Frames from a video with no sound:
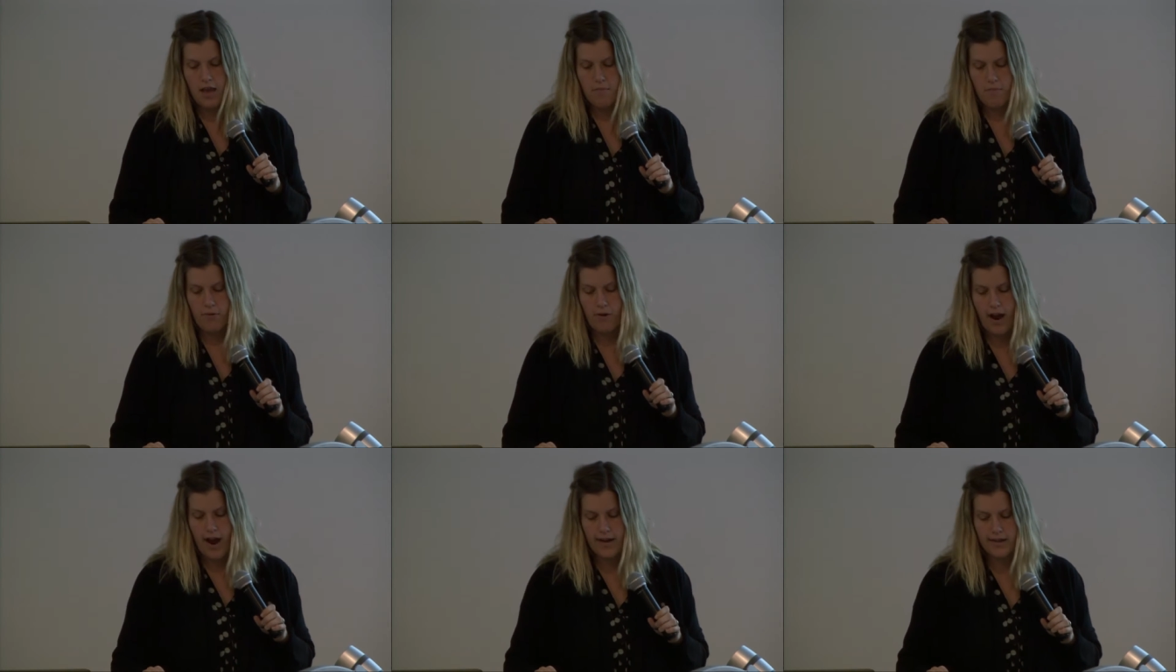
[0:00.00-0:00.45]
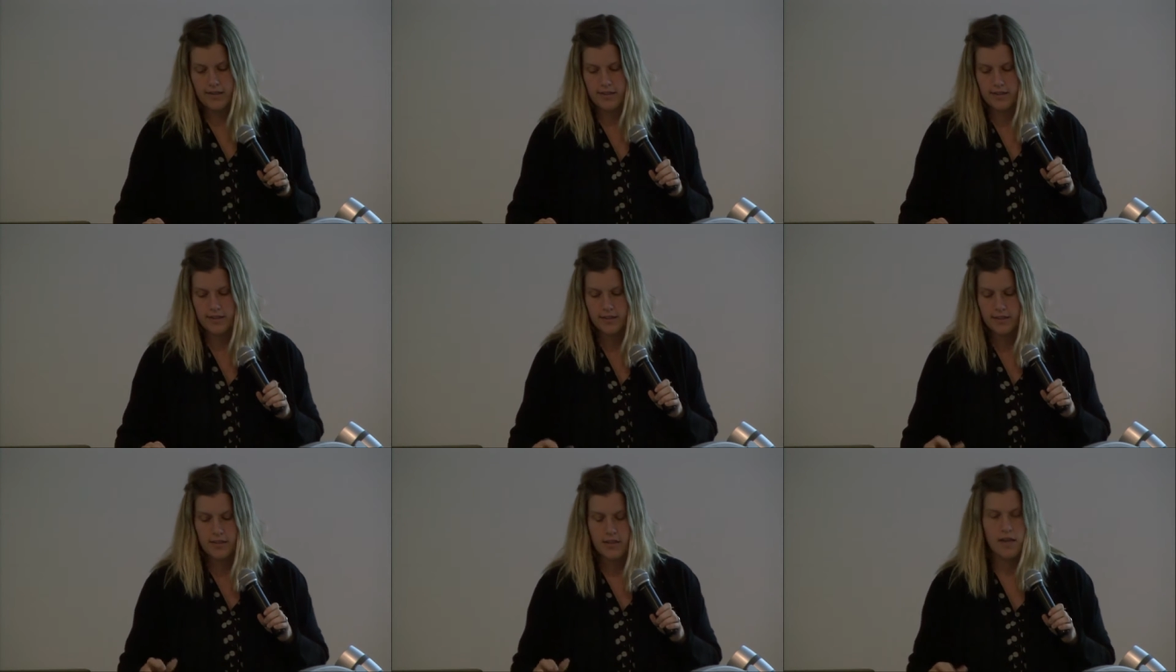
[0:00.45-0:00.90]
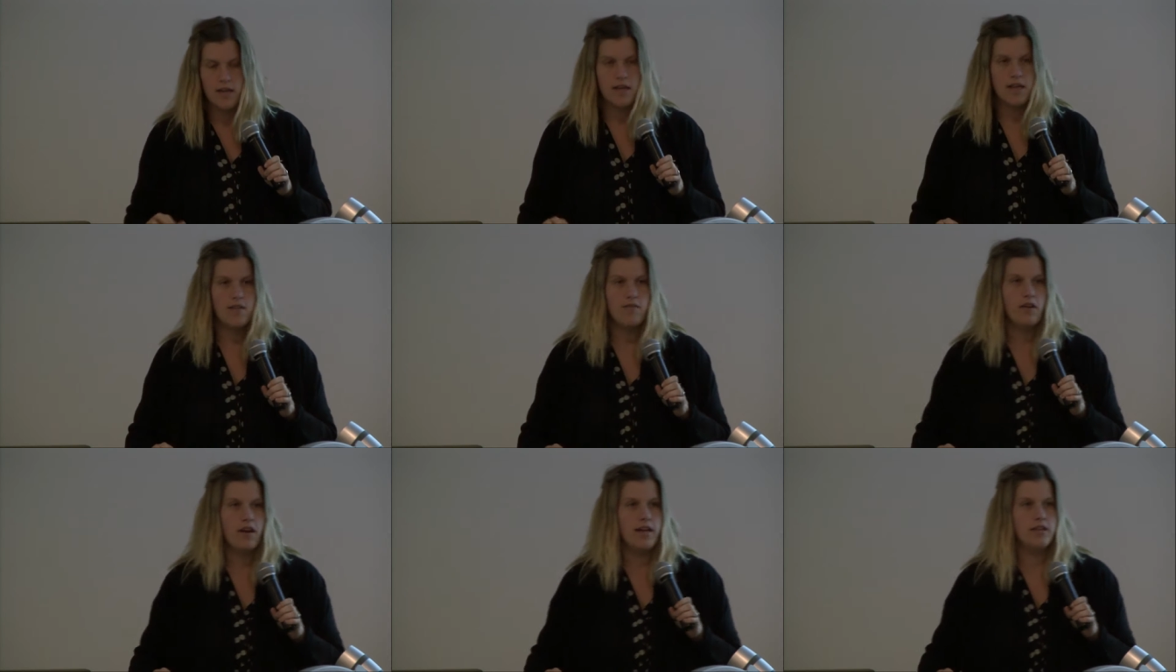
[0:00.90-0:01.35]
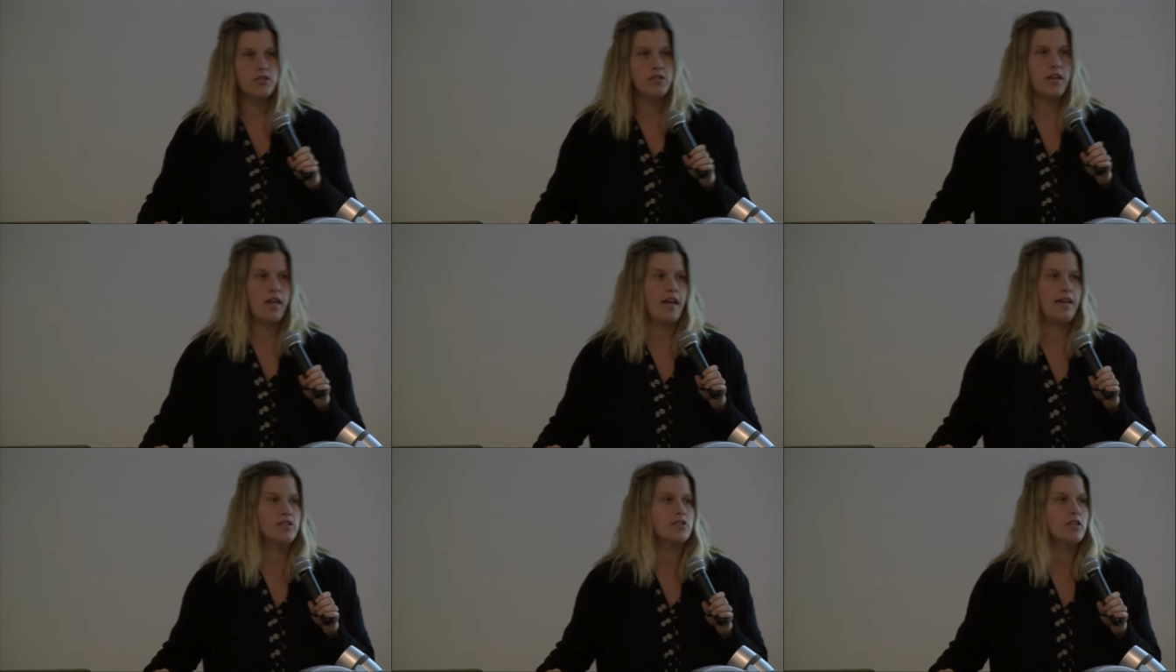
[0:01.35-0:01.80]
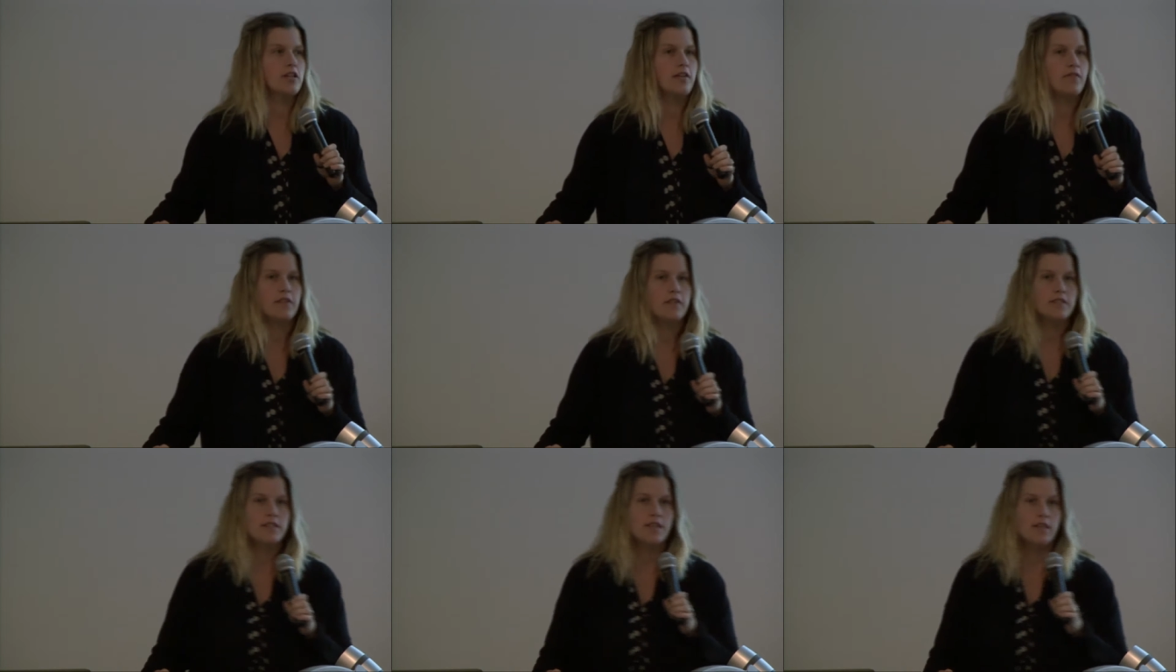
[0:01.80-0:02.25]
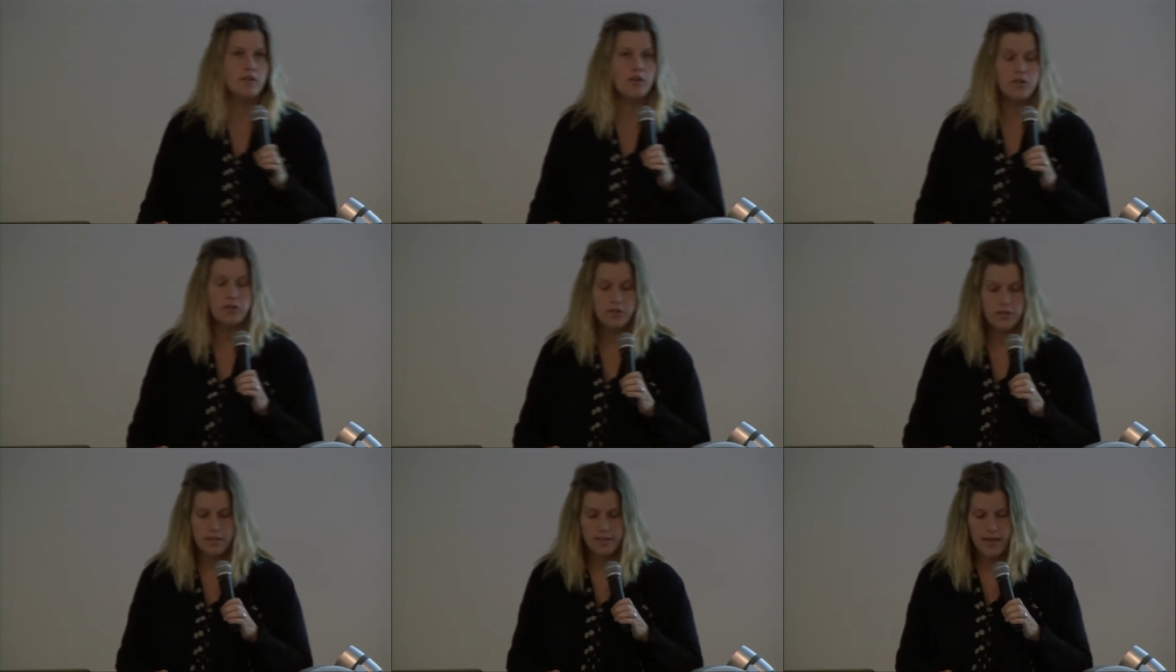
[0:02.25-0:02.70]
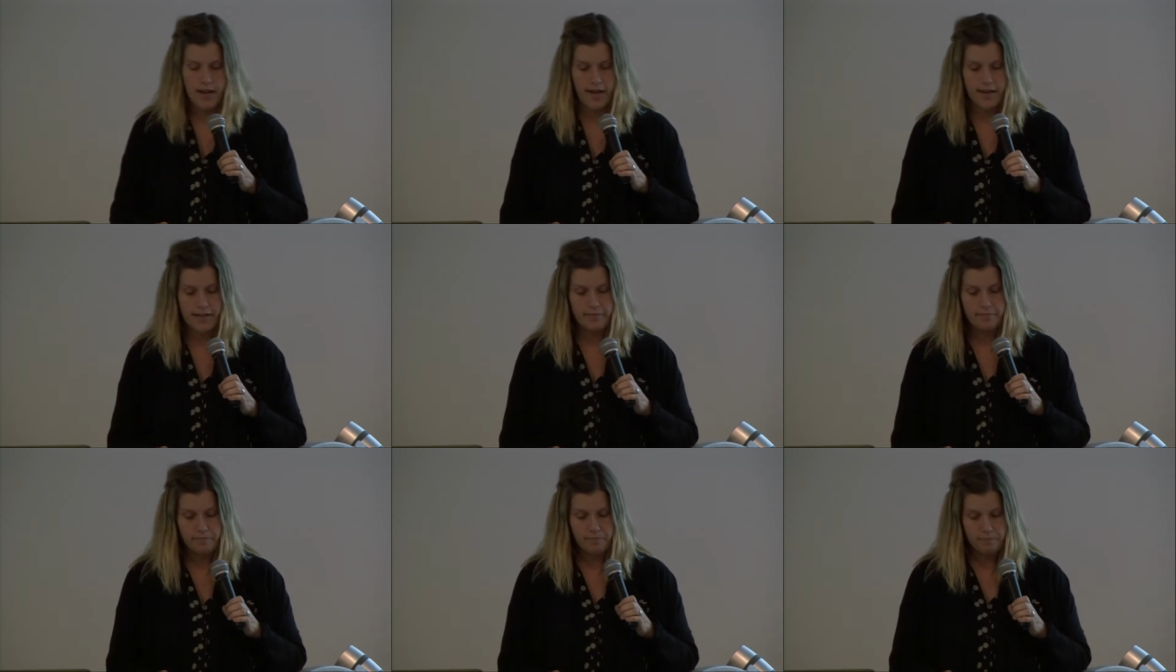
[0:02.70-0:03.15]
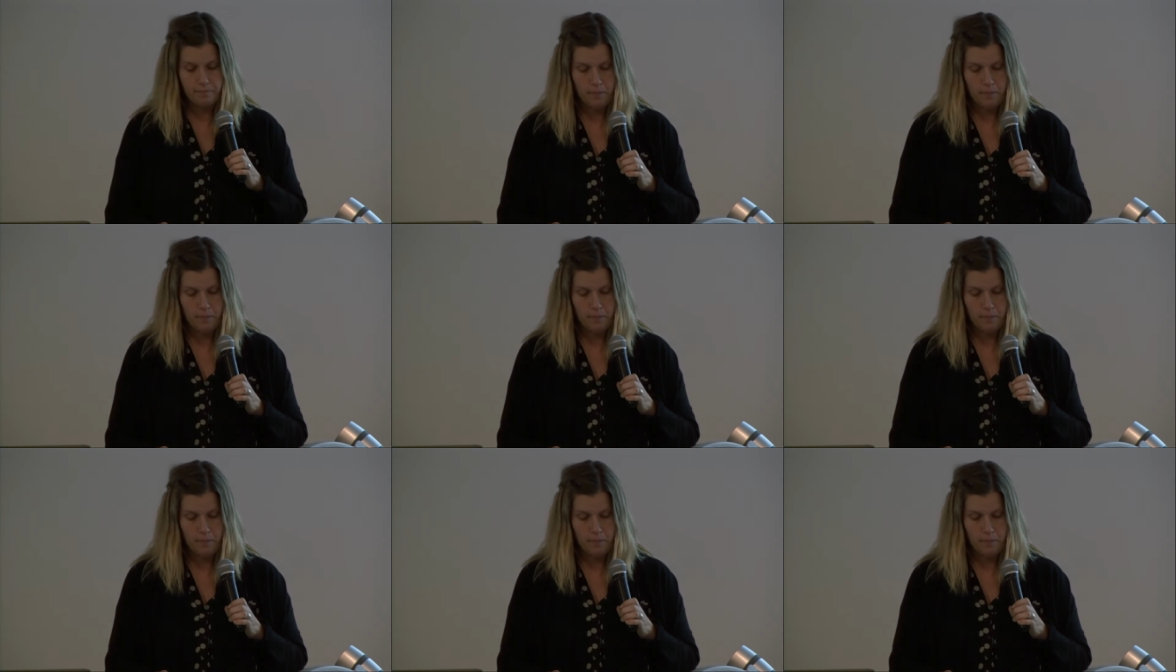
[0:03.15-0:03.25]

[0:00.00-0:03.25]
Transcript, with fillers: practice, and even education of interior design.